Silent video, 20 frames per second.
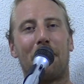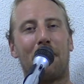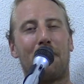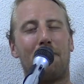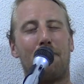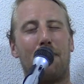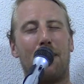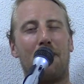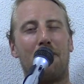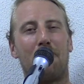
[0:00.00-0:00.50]

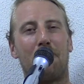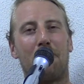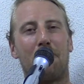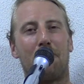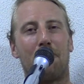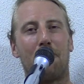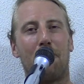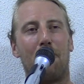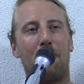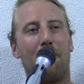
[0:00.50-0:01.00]
Bless your
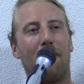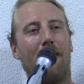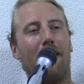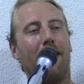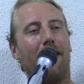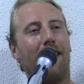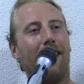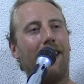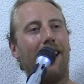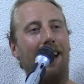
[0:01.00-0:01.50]
soul.
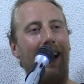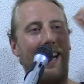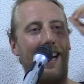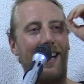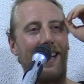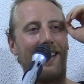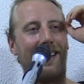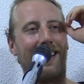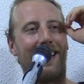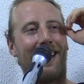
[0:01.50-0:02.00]

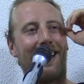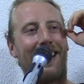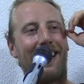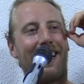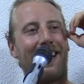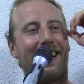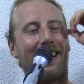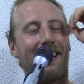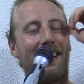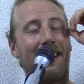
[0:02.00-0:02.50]
And
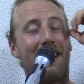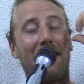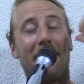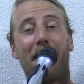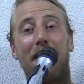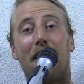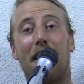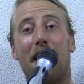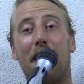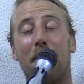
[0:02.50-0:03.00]

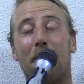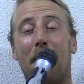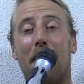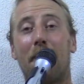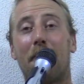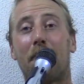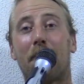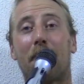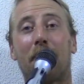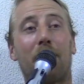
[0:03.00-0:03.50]

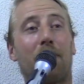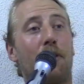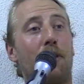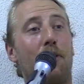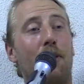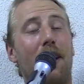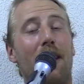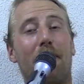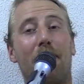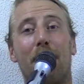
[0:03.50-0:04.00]
anyway,
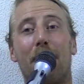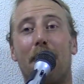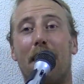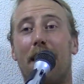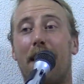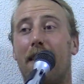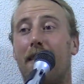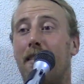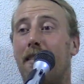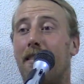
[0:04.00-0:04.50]
we haven't
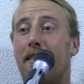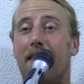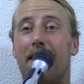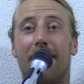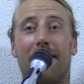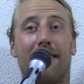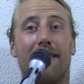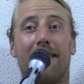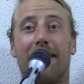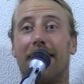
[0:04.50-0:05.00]
been
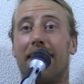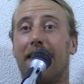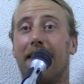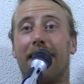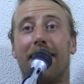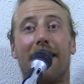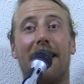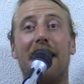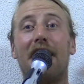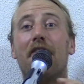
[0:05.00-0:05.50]

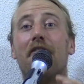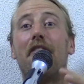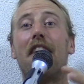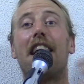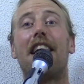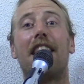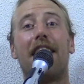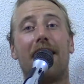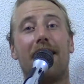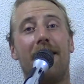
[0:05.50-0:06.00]

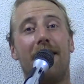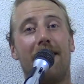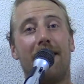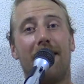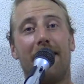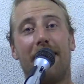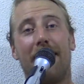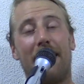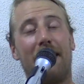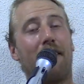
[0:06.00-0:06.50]
invaded
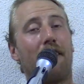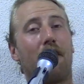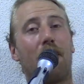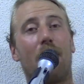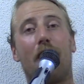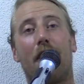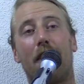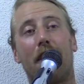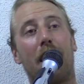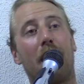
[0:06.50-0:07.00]
in the
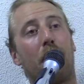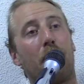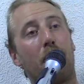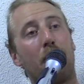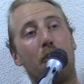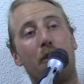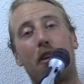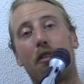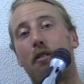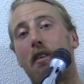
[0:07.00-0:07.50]
continental
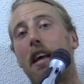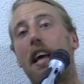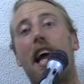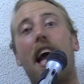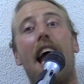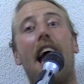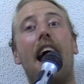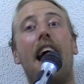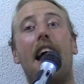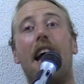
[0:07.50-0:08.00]
U.S.
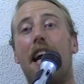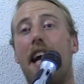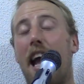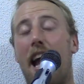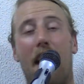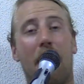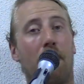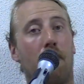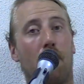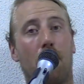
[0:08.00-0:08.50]

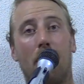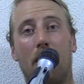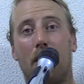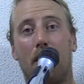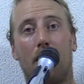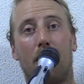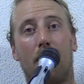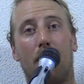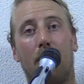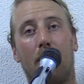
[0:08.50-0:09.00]
ever,
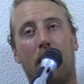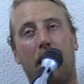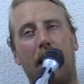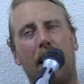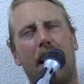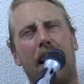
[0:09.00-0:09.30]
really.